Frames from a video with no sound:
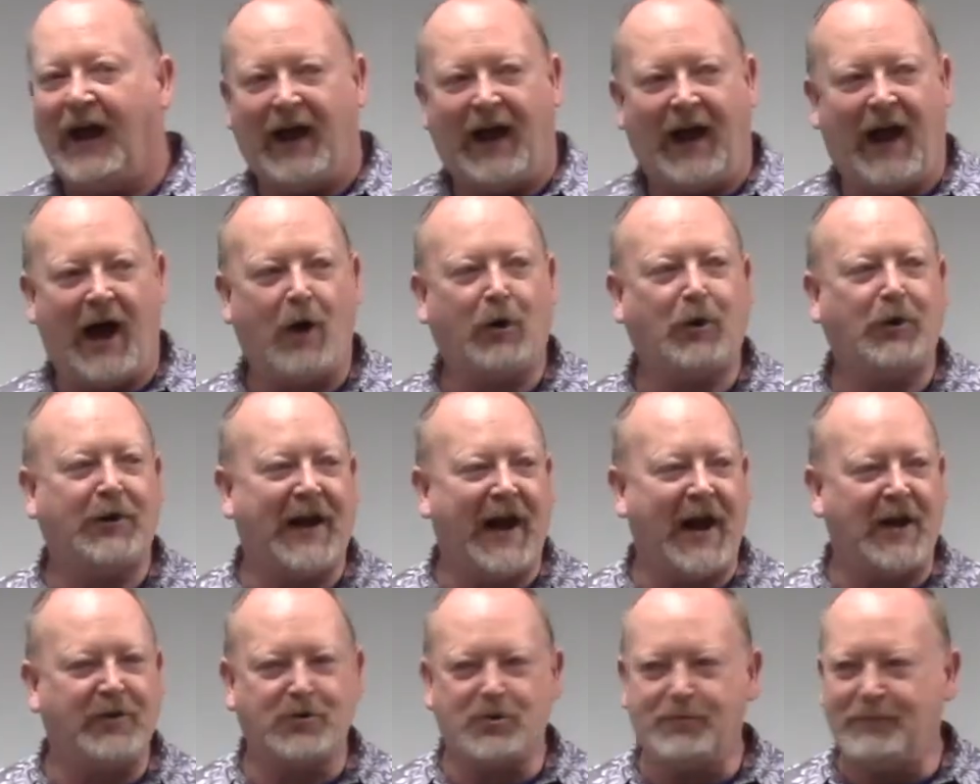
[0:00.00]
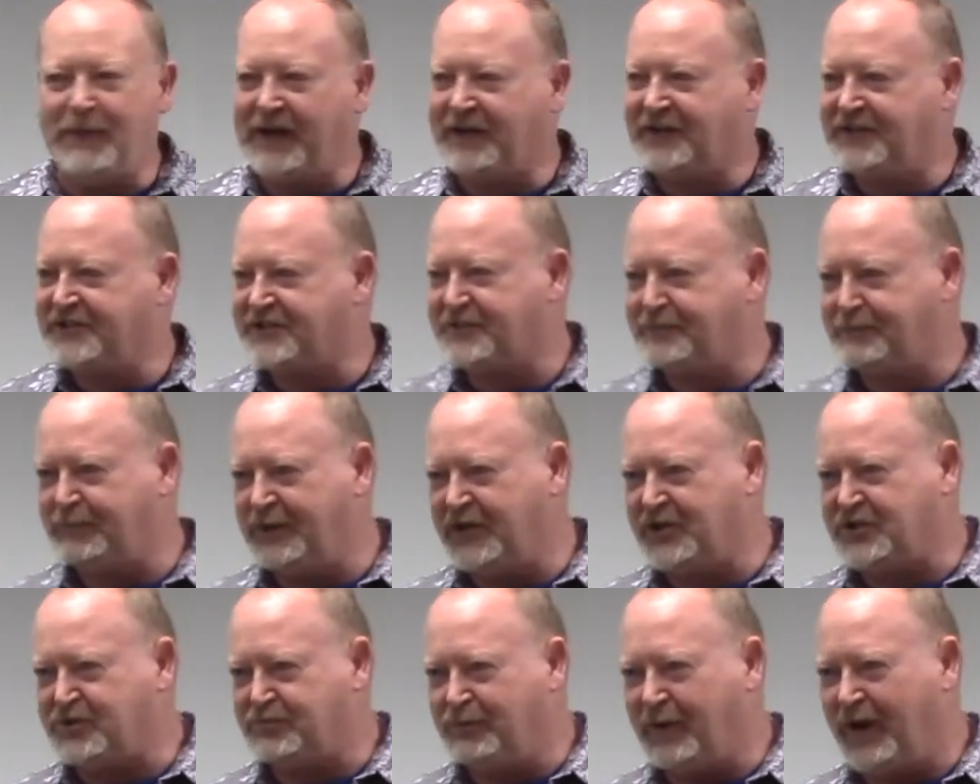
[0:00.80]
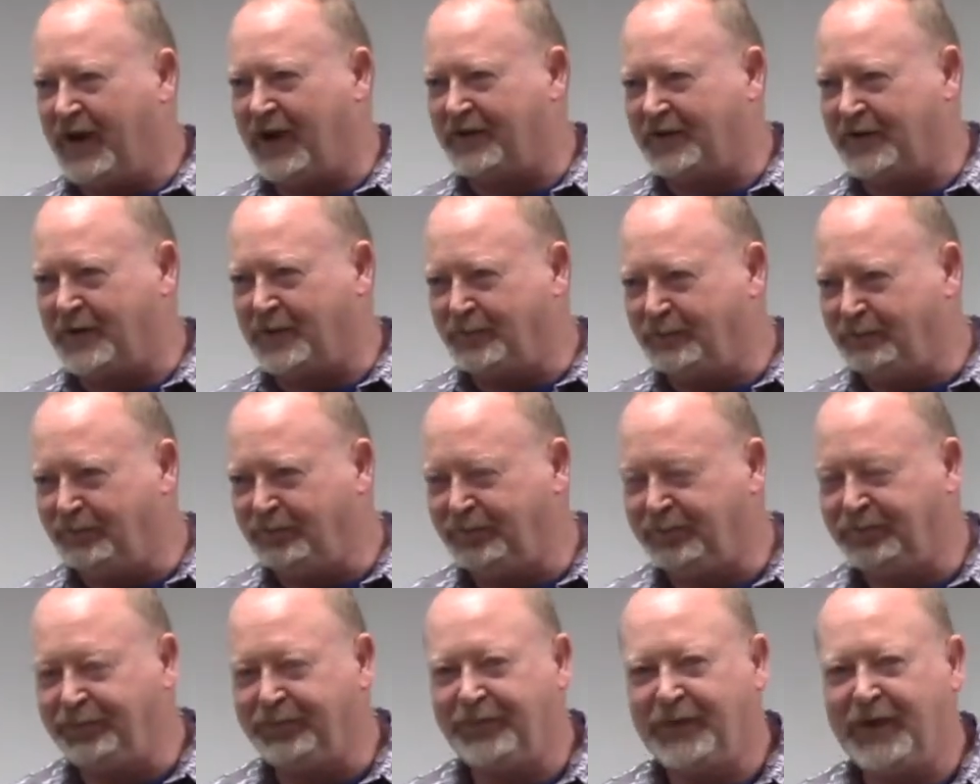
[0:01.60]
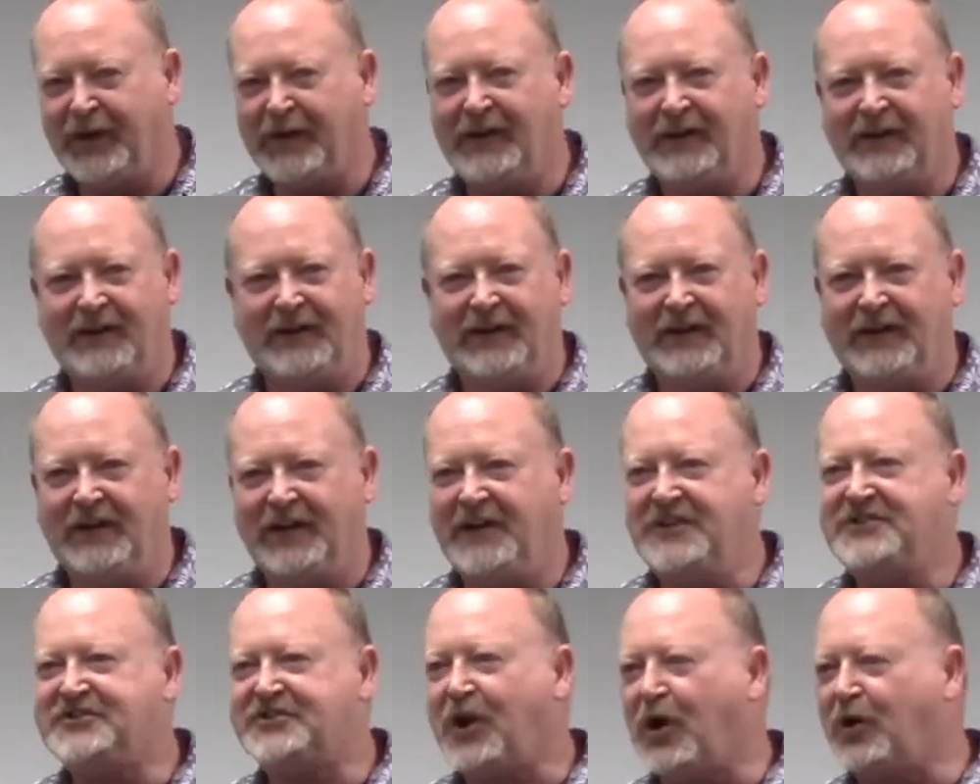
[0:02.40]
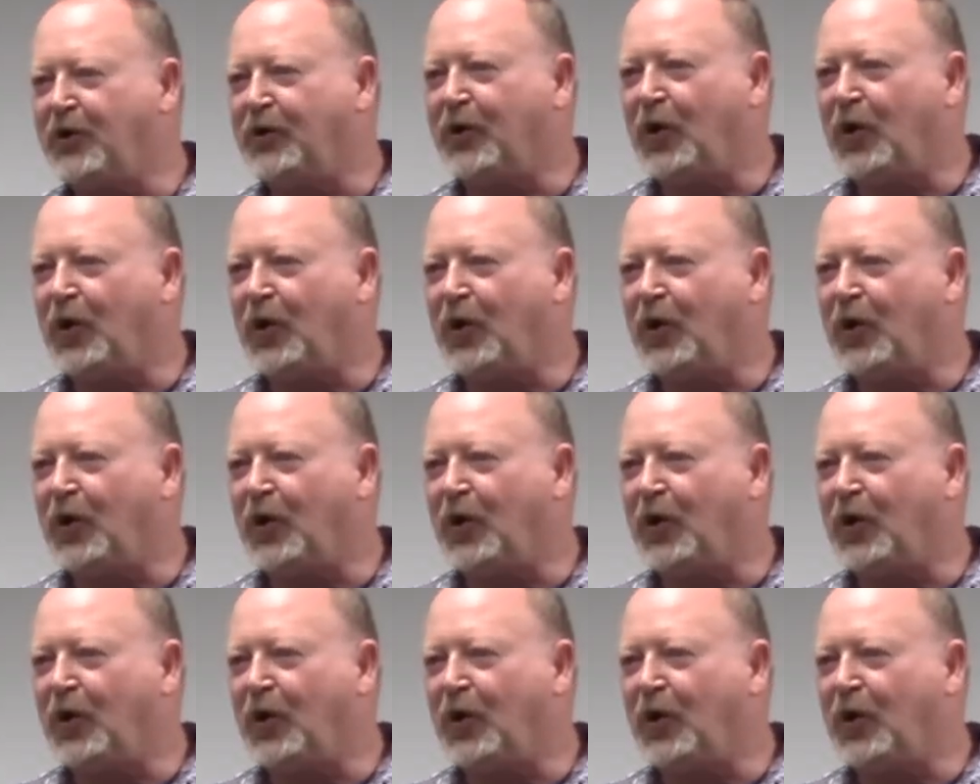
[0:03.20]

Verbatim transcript: How could Andrew make this speech better? He started